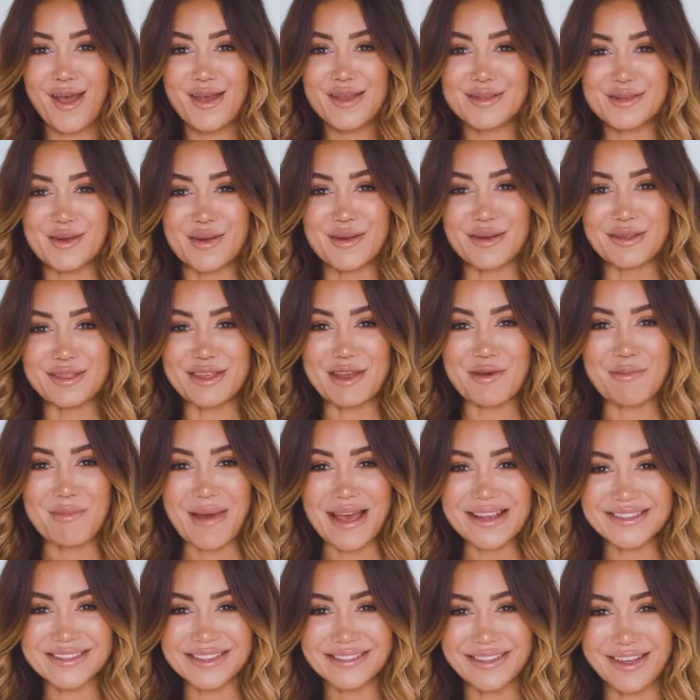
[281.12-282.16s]
So the
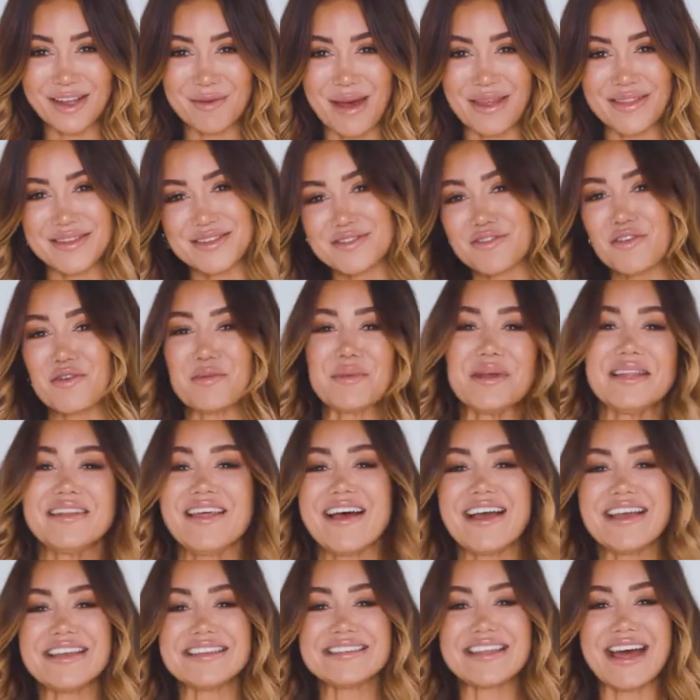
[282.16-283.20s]
amazing thing about this
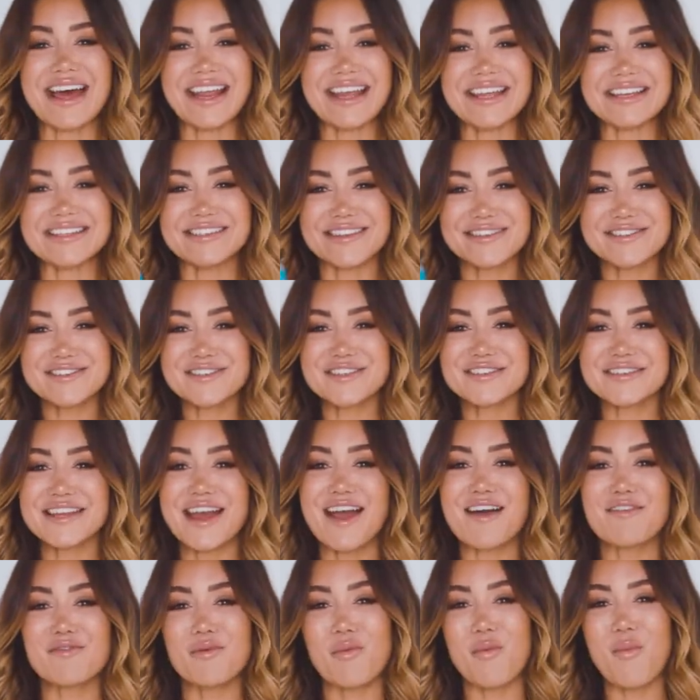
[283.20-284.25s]
formula is that it doesn't just
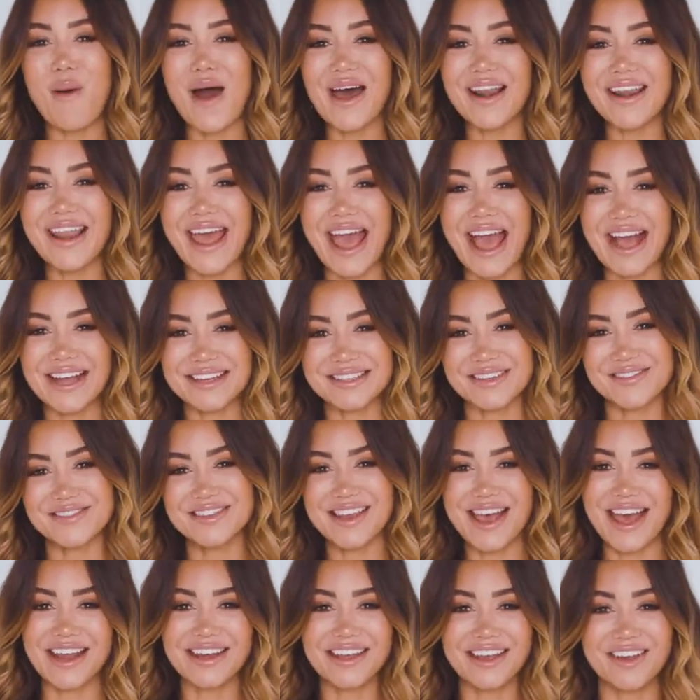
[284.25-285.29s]
have one active
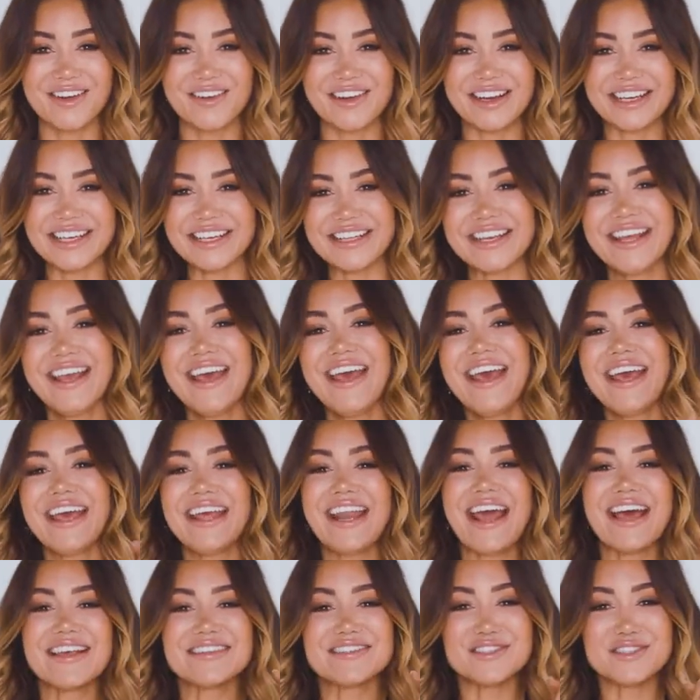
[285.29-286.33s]
tanning ingredient, it
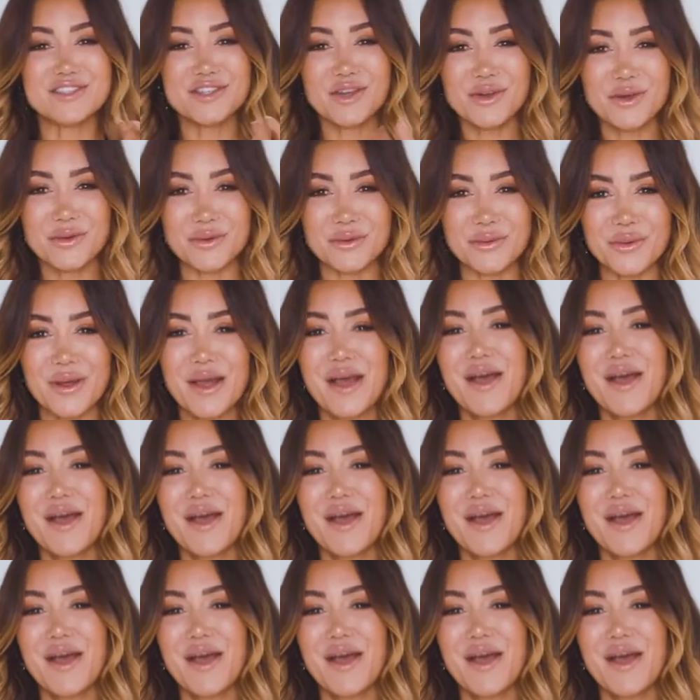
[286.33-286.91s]
has two.